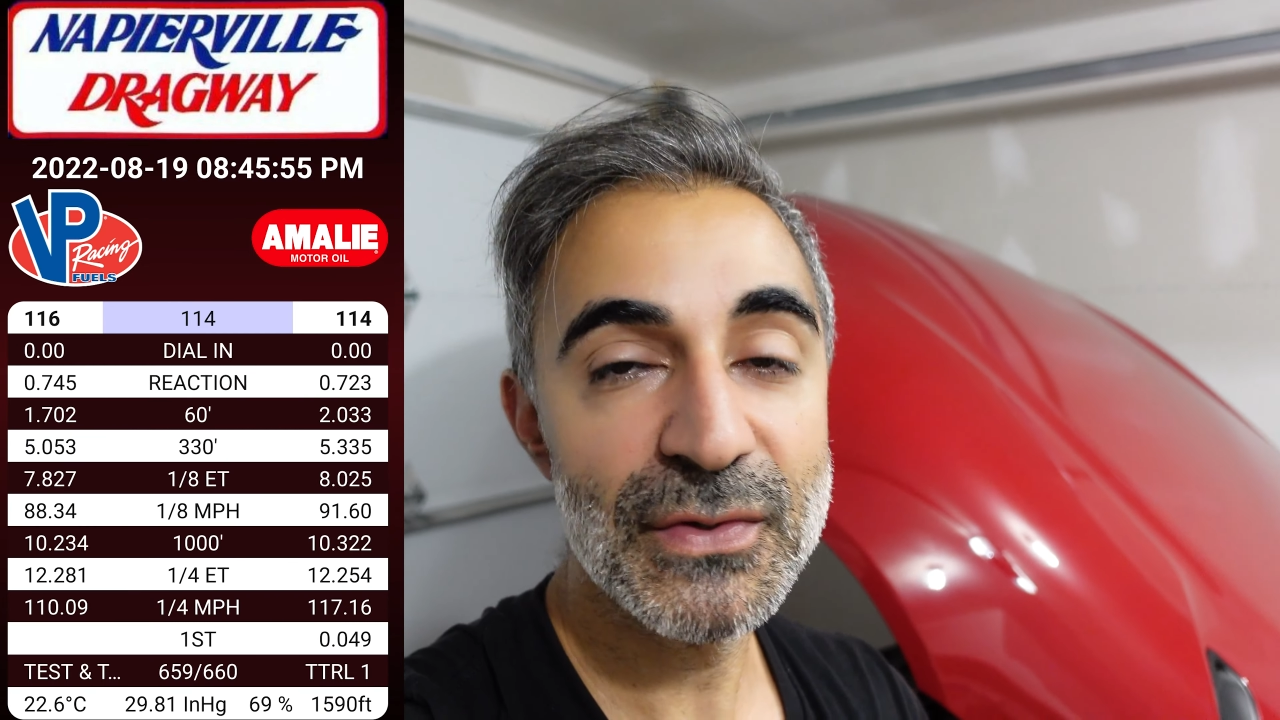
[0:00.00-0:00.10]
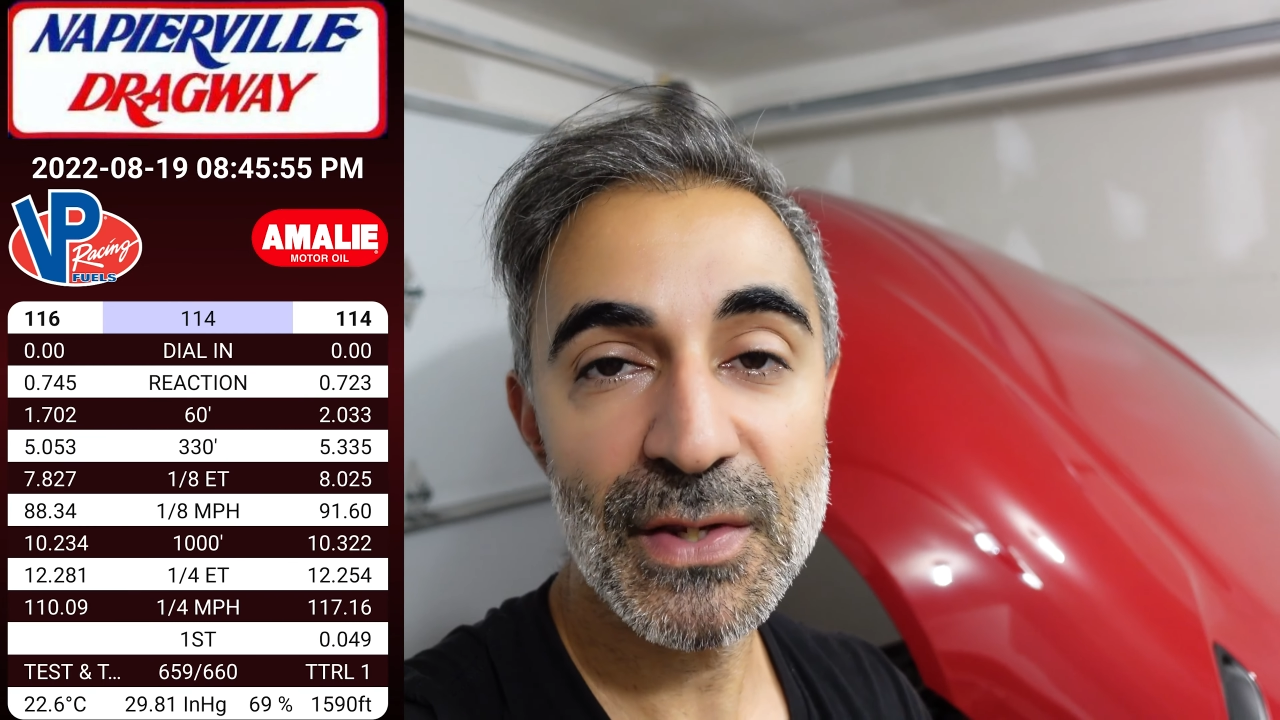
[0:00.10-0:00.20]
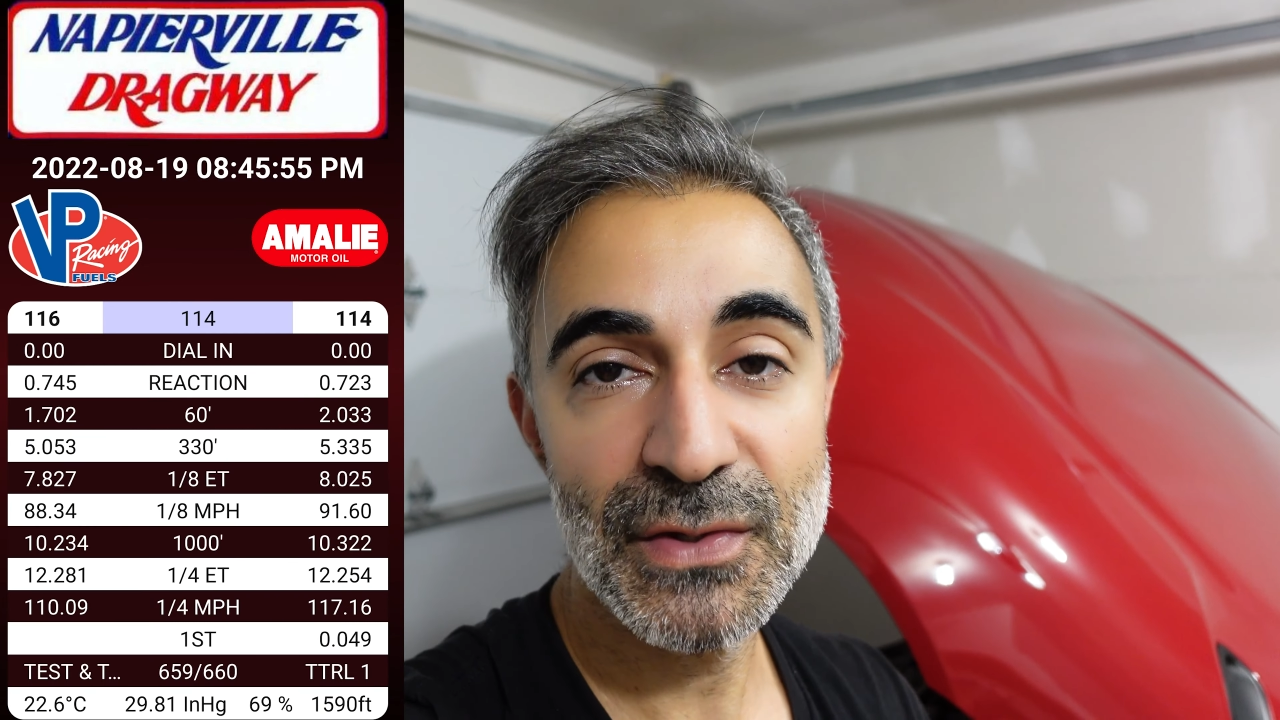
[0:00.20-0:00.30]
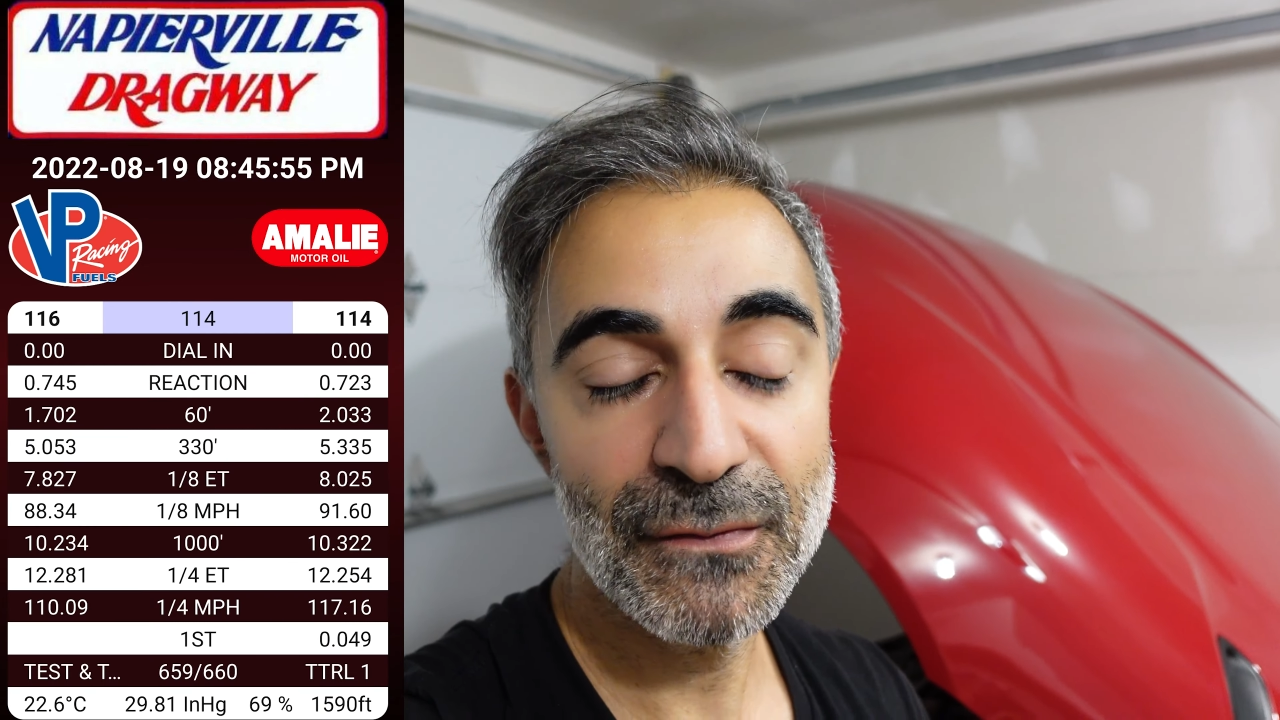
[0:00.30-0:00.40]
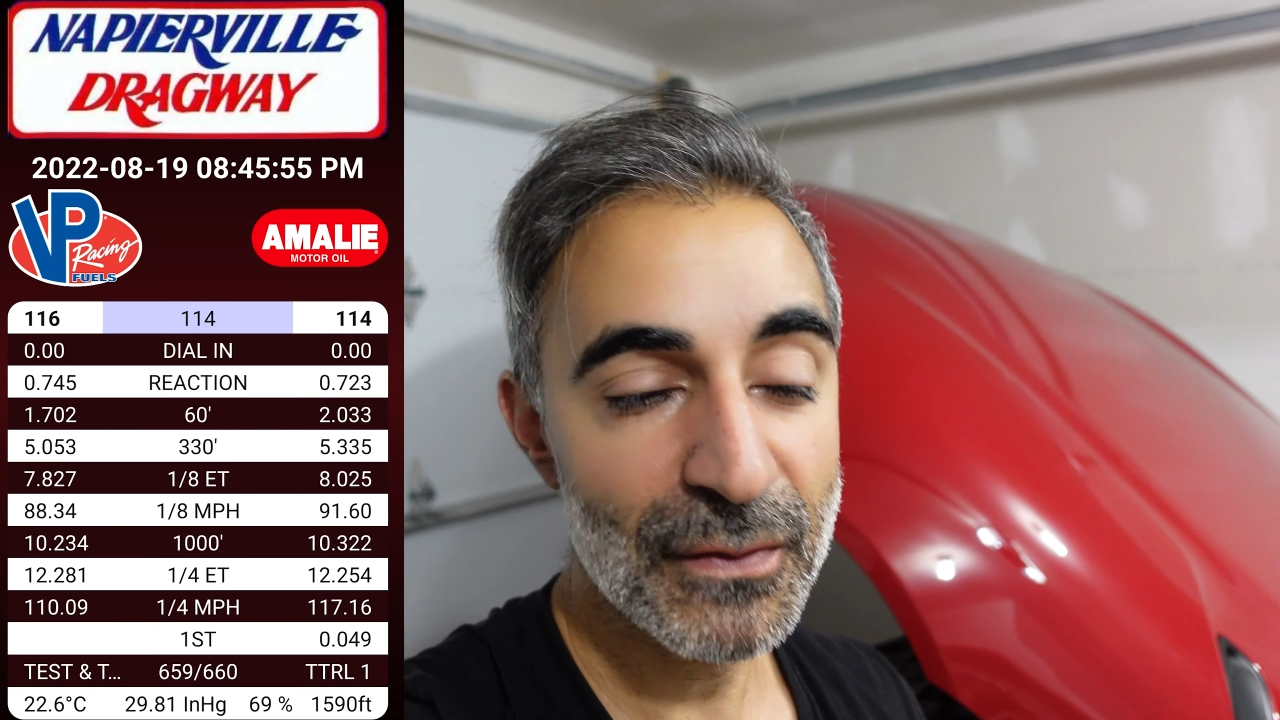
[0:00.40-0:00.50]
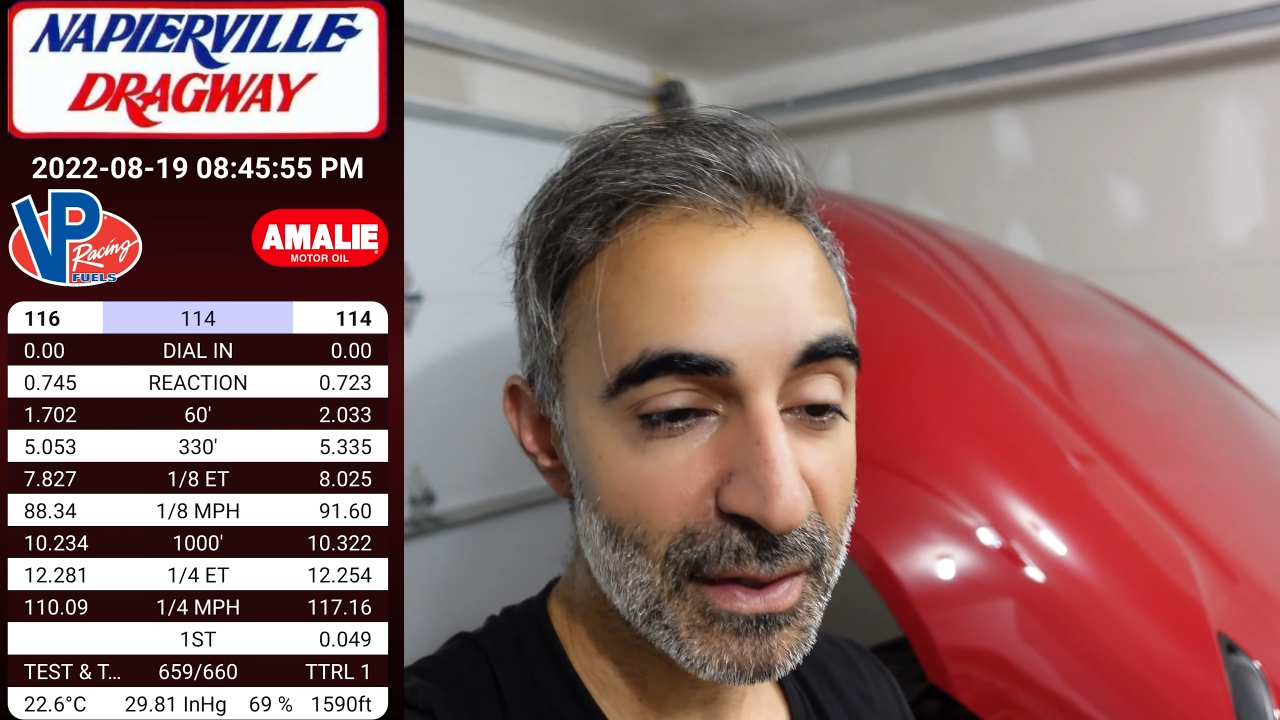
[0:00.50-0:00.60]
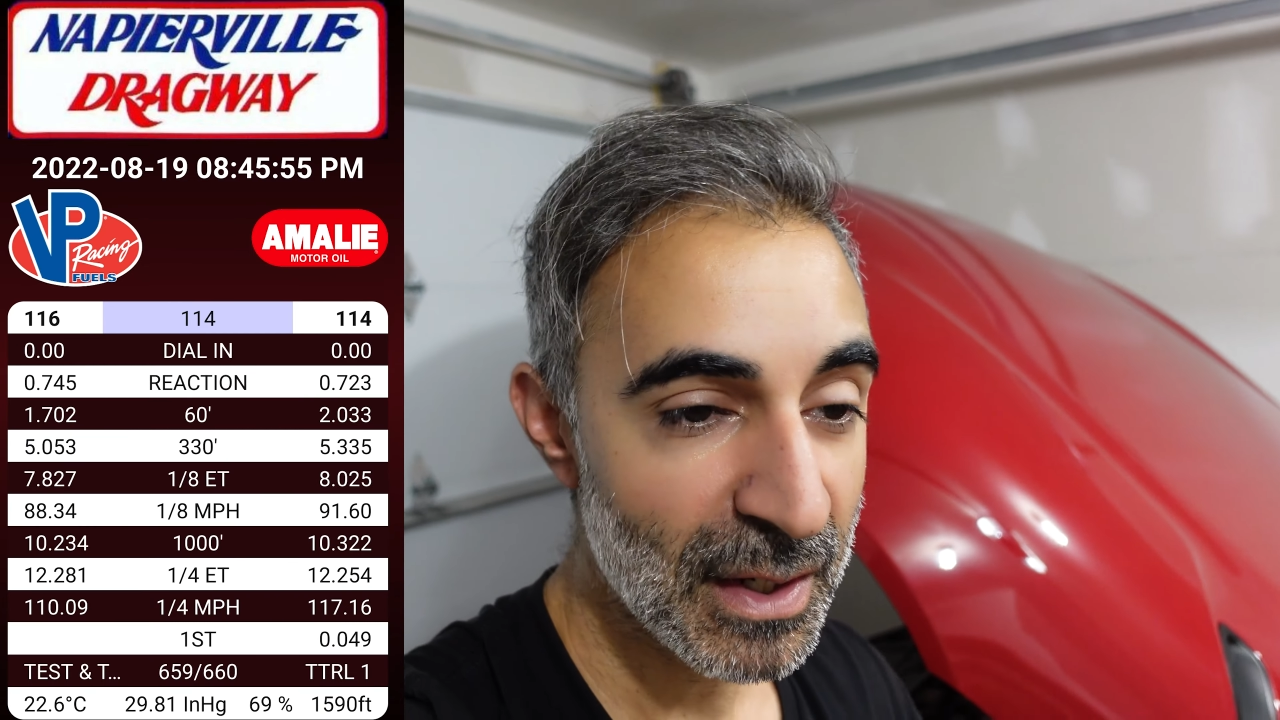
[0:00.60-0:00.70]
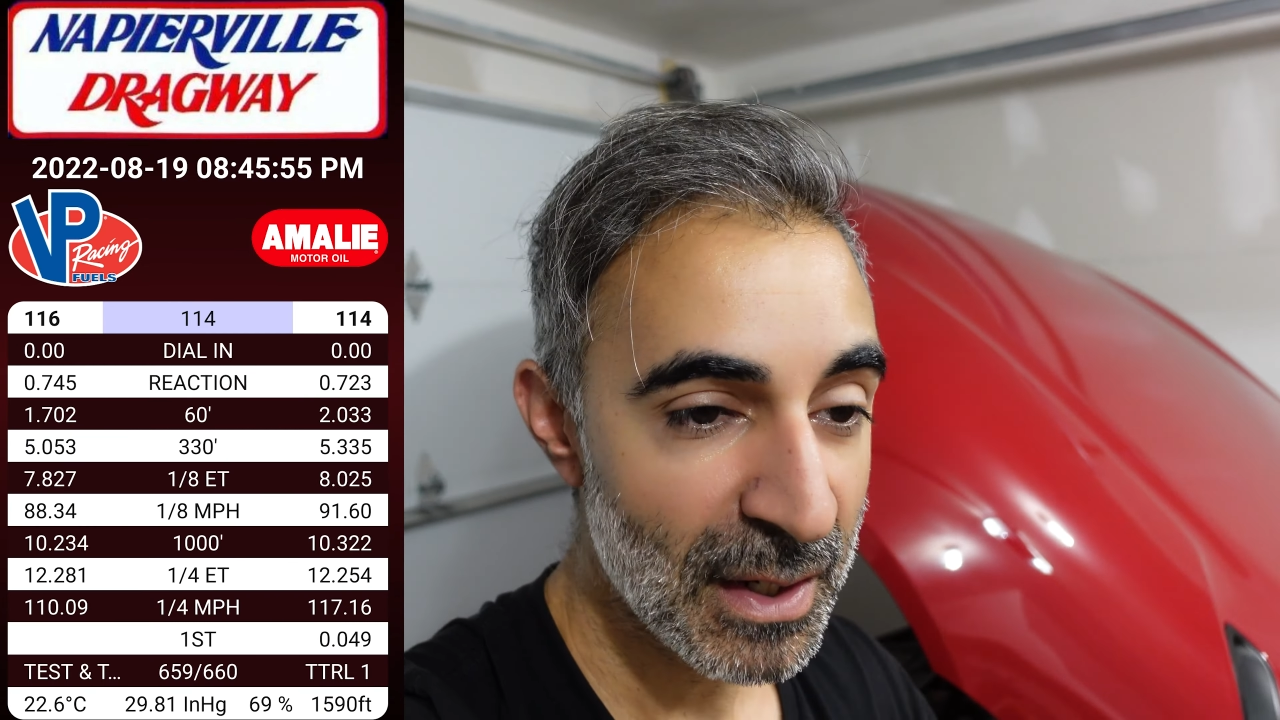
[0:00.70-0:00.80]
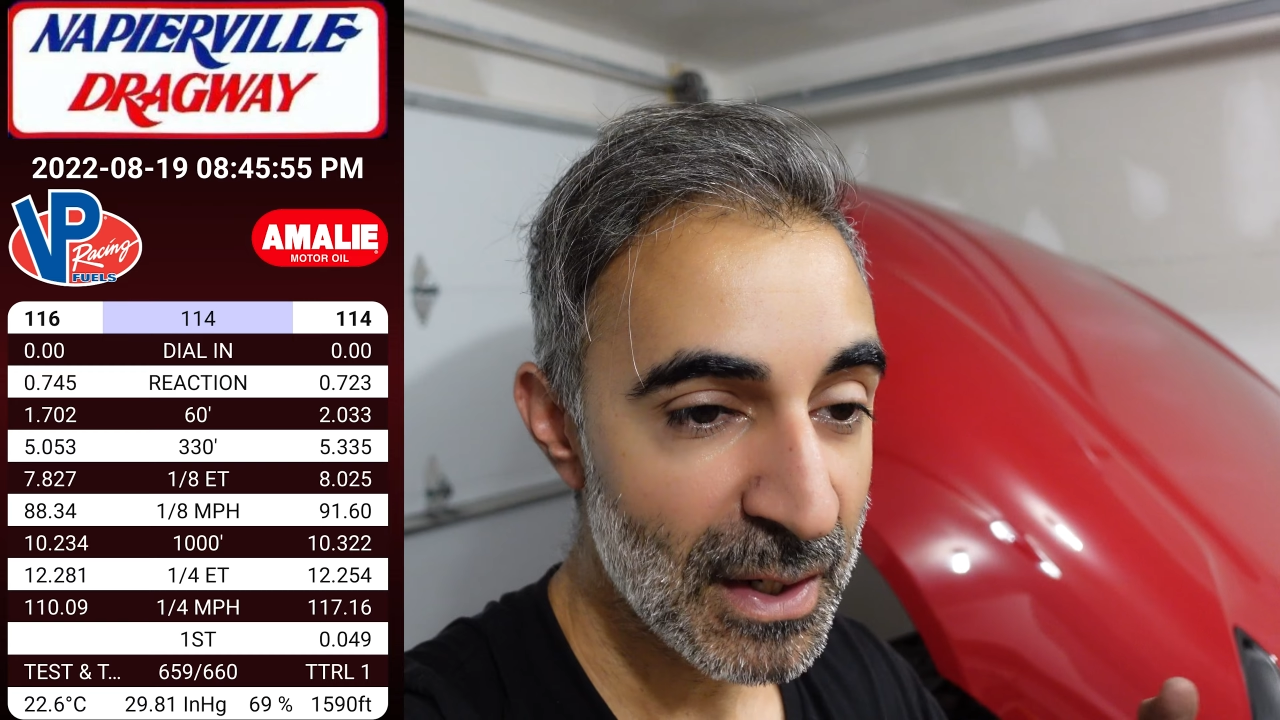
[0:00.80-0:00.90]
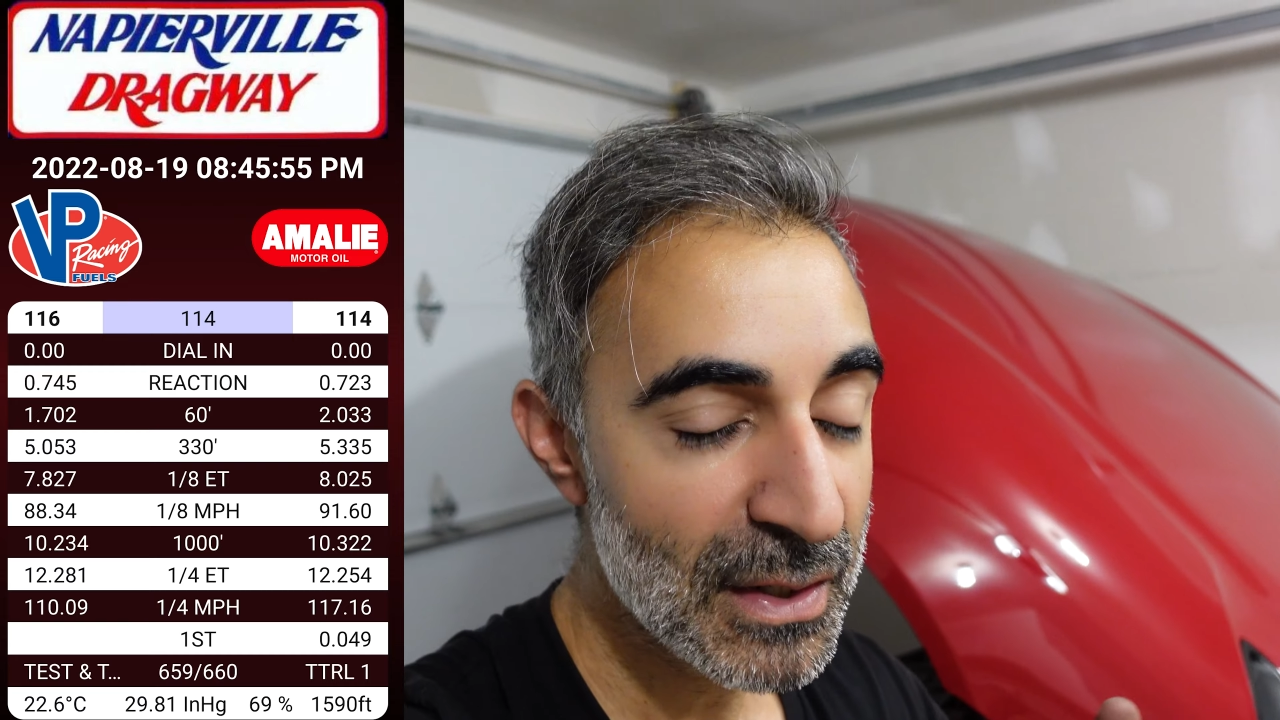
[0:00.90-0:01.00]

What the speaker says: 60 foot,